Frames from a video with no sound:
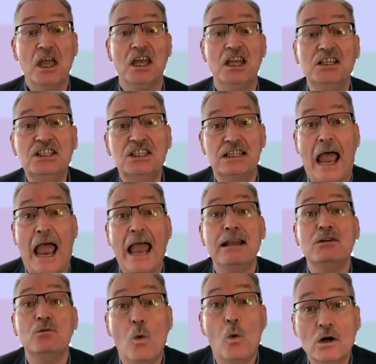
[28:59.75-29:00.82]
is
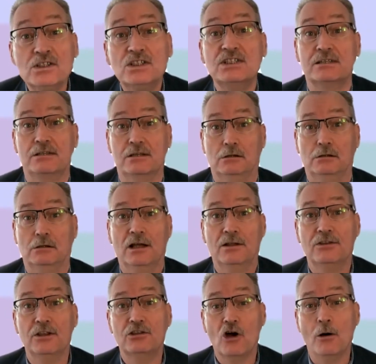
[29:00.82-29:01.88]
and was still
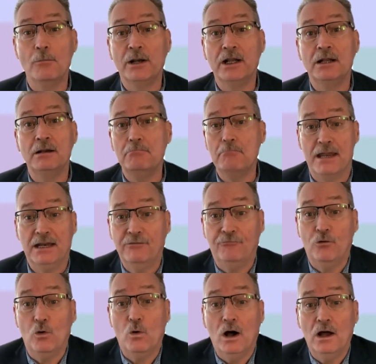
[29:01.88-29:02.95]
the dominant
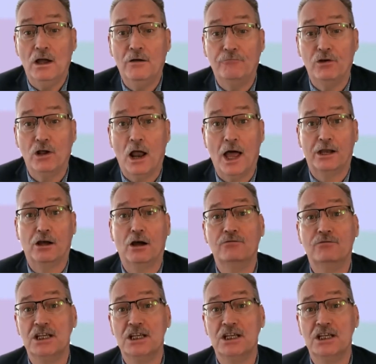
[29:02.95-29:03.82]
metaphor, if you like, of